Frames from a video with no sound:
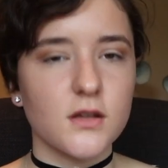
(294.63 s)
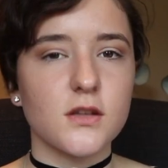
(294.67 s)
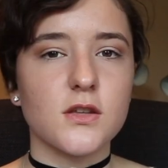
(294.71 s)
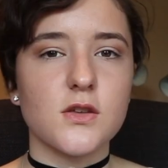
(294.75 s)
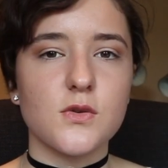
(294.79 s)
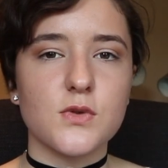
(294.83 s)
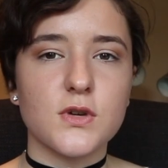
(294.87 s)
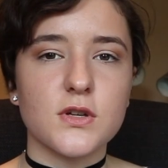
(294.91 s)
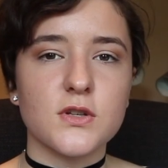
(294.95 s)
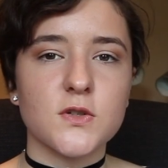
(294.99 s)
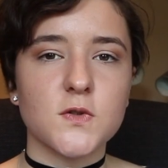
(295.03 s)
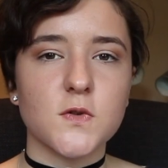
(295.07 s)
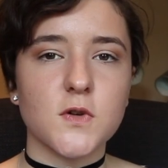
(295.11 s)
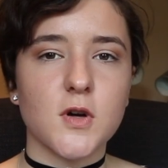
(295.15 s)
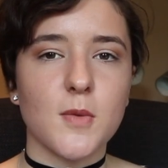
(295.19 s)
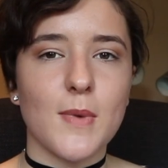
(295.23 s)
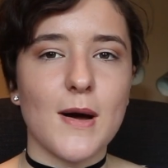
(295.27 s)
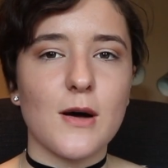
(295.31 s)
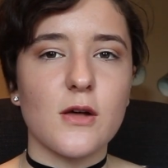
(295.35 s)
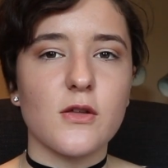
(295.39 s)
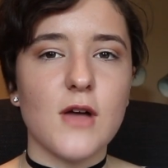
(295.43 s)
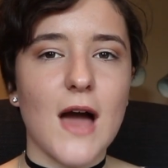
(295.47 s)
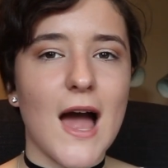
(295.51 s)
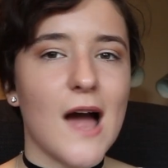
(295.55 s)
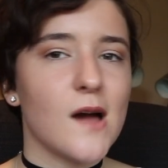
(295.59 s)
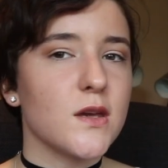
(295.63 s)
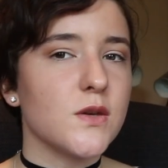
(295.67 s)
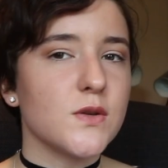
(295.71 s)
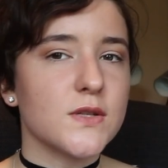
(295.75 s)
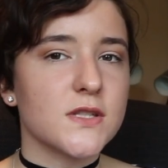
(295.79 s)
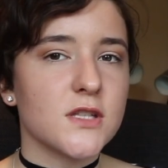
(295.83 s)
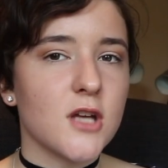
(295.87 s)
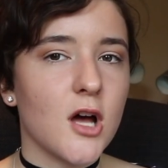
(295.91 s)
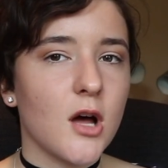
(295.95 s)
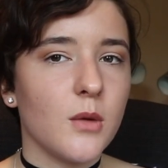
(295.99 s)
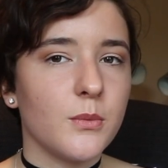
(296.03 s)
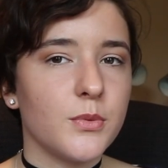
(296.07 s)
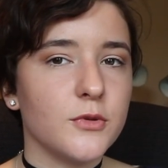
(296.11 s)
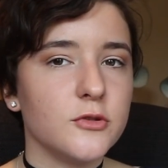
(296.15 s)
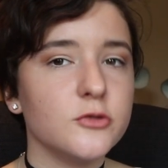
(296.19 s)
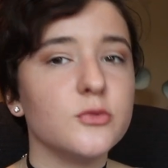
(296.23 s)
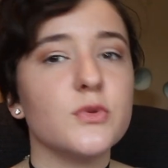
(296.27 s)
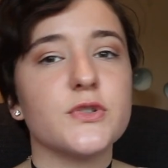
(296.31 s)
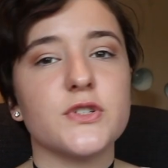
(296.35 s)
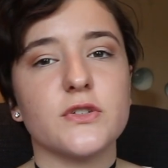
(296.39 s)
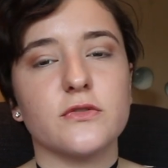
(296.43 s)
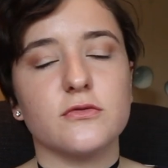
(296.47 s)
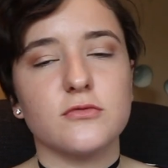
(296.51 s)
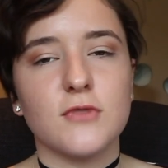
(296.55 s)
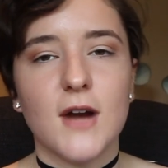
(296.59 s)
You can talk about how you sampled.
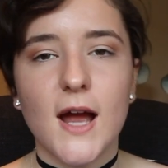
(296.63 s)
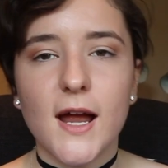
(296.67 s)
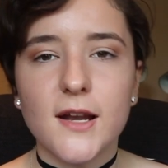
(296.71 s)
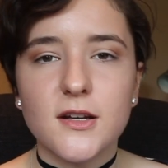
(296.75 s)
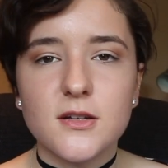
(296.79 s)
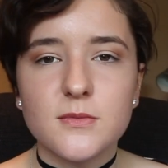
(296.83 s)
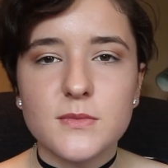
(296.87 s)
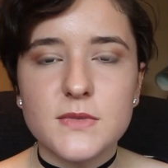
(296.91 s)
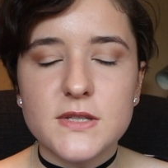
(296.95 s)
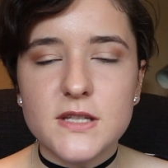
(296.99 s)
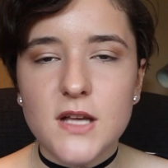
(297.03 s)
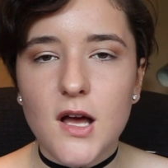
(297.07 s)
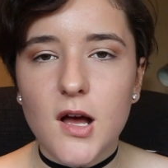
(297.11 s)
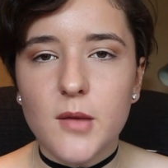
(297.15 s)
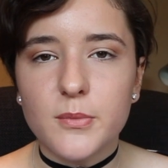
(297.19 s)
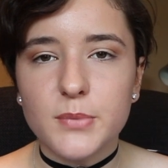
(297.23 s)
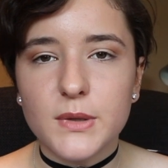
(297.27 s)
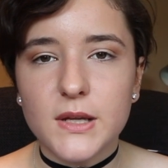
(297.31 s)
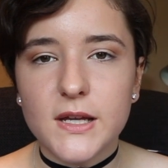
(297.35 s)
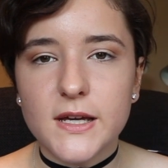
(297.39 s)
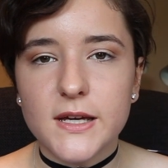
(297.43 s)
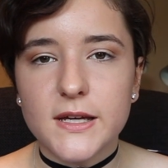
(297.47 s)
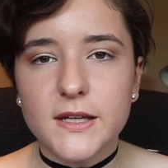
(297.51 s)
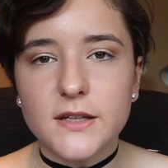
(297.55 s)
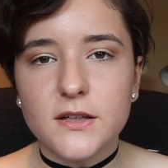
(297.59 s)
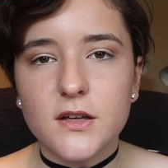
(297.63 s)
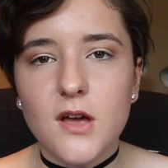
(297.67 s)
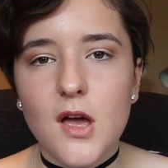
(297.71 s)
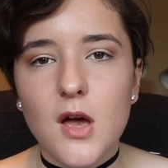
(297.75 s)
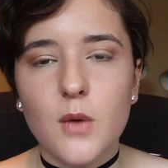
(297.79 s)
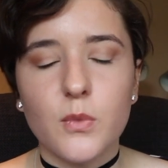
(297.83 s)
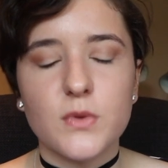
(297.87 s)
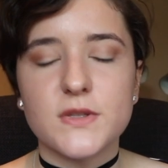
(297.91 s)
Was it random sampling?